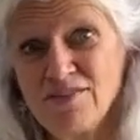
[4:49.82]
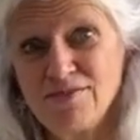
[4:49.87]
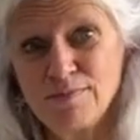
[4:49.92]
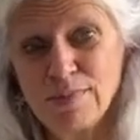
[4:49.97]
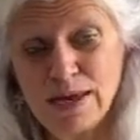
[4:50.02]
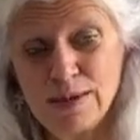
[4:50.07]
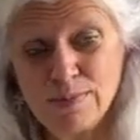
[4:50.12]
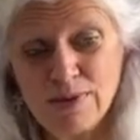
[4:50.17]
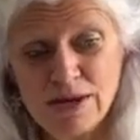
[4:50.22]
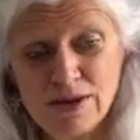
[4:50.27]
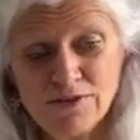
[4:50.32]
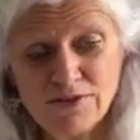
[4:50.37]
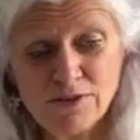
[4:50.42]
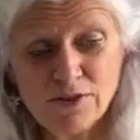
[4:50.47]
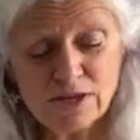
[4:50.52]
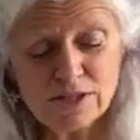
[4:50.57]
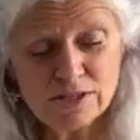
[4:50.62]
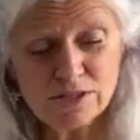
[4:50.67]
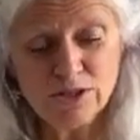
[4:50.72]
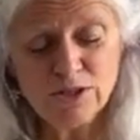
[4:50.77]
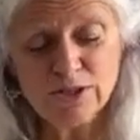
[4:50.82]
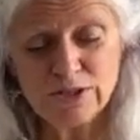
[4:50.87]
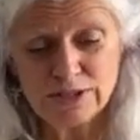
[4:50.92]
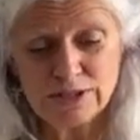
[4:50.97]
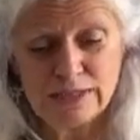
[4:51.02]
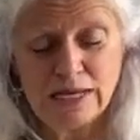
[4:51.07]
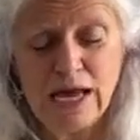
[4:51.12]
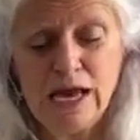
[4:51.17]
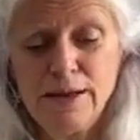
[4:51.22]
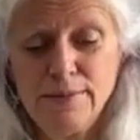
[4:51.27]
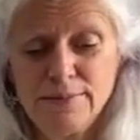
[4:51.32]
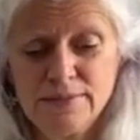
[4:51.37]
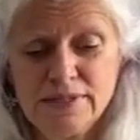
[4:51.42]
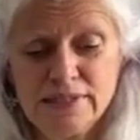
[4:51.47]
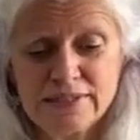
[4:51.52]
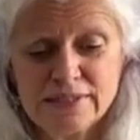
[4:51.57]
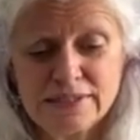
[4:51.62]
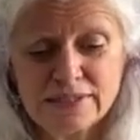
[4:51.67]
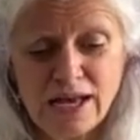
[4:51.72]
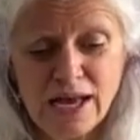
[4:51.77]
maybe for adults up
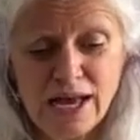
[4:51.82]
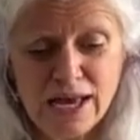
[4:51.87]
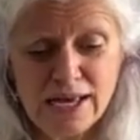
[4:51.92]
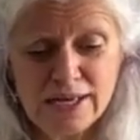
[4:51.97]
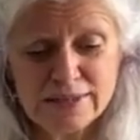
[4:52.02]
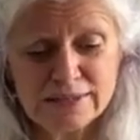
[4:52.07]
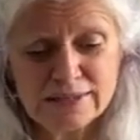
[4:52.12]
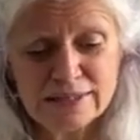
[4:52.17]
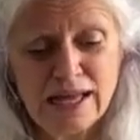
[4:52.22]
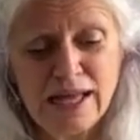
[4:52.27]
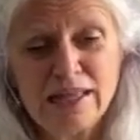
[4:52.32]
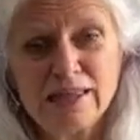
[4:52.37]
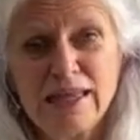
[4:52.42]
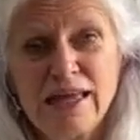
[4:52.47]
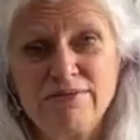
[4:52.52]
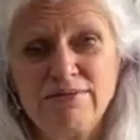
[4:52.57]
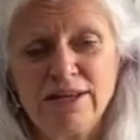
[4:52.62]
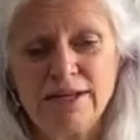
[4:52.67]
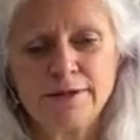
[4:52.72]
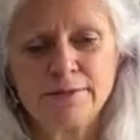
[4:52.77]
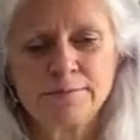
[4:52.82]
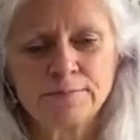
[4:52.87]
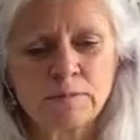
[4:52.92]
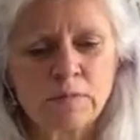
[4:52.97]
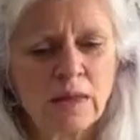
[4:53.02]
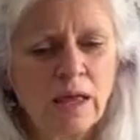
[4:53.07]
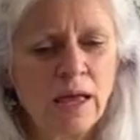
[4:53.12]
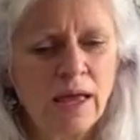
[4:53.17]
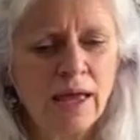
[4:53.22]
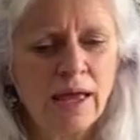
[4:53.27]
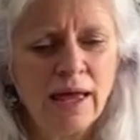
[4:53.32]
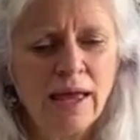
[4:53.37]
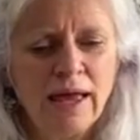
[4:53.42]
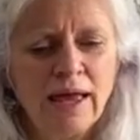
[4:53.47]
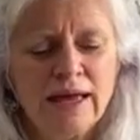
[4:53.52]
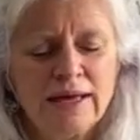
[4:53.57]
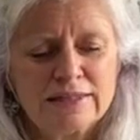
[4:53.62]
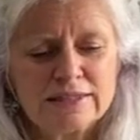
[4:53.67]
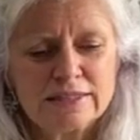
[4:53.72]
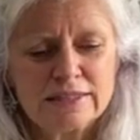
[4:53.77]
to size 11.
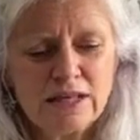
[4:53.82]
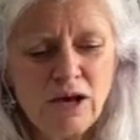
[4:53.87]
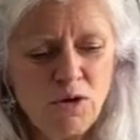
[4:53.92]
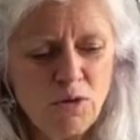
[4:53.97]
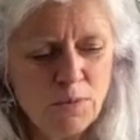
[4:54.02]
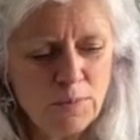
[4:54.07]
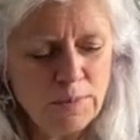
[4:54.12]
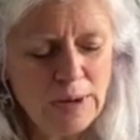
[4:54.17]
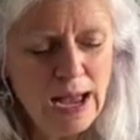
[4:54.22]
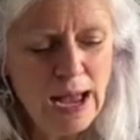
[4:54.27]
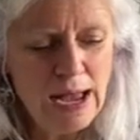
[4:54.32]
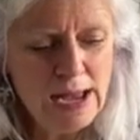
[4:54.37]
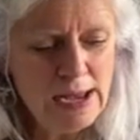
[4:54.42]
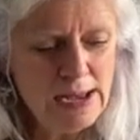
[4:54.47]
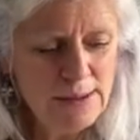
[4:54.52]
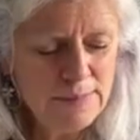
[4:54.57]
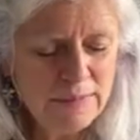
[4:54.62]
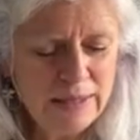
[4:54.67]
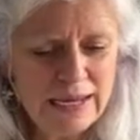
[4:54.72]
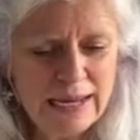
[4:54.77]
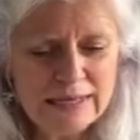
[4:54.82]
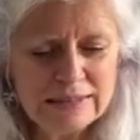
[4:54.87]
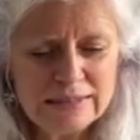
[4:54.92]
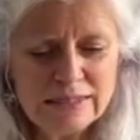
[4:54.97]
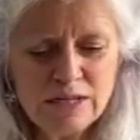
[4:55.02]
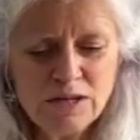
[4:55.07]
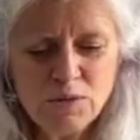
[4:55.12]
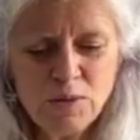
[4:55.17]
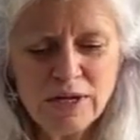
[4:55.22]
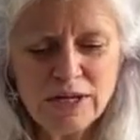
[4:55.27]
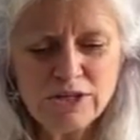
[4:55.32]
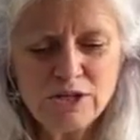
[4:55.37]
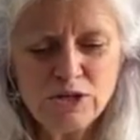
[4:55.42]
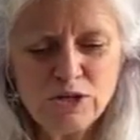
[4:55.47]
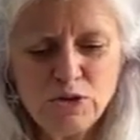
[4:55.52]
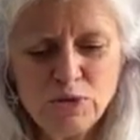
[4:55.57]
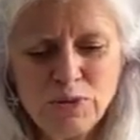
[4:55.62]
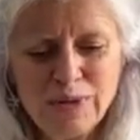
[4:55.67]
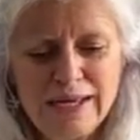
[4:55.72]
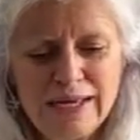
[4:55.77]
So the next thing you want to
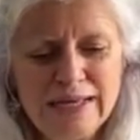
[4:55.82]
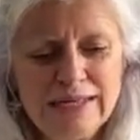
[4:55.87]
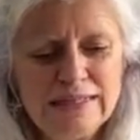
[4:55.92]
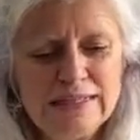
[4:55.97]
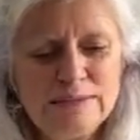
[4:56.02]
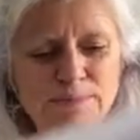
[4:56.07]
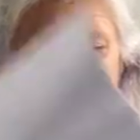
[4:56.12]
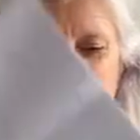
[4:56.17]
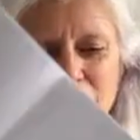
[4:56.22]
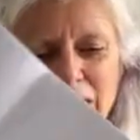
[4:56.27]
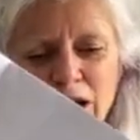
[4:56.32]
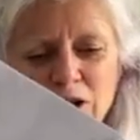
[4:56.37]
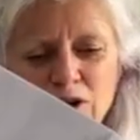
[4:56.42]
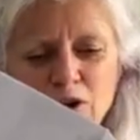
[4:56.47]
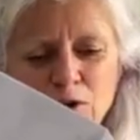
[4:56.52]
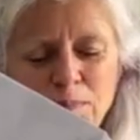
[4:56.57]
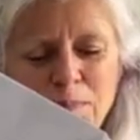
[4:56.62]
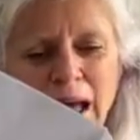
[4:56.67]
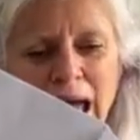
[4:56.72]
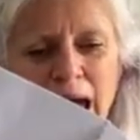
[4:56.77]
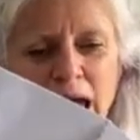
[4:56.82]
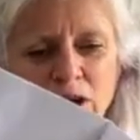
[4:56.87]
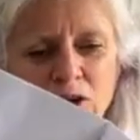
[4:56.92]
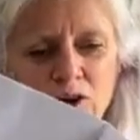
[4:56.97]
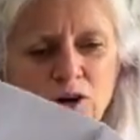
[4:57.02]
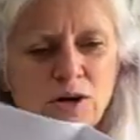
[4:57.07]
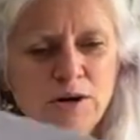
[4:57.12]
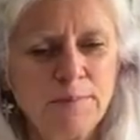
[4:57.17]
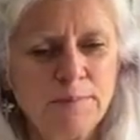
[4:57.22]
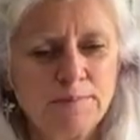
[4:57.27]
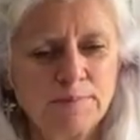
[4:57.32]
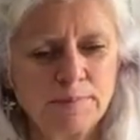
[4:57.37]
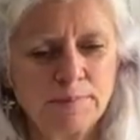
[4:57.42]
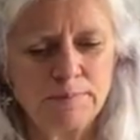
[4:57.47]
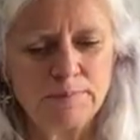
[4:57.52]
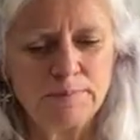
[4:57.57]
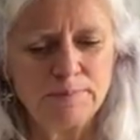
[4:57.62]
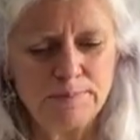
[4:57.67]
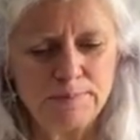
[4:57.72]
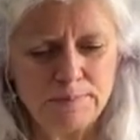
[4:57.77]
do is pull out your pattern.
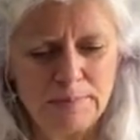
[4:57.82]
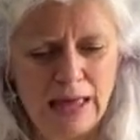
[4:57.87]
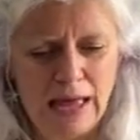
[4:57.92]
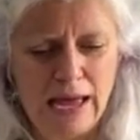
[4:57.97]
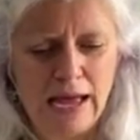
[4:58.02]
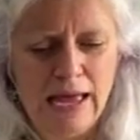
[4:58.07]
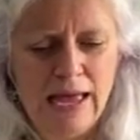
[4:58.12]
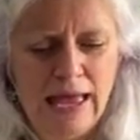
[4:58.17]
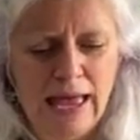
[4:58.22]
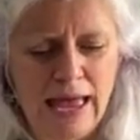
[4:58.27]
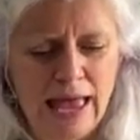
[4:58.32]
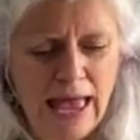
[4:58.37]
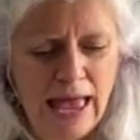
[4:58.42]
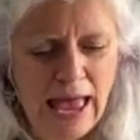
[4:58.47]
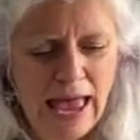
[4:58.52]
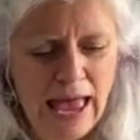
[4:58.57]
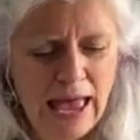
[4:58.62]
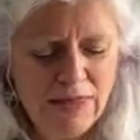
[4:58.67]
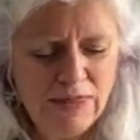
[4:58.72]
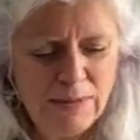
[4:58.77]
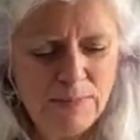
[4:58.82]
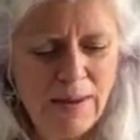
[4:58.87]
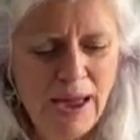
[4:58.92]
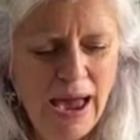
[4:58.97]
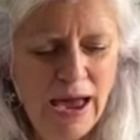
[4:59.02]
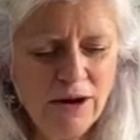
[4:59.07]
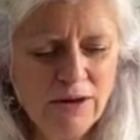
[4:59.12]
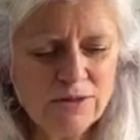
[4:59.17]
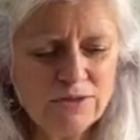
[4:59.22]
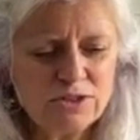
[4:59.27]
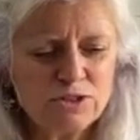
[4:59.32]
And the pattern's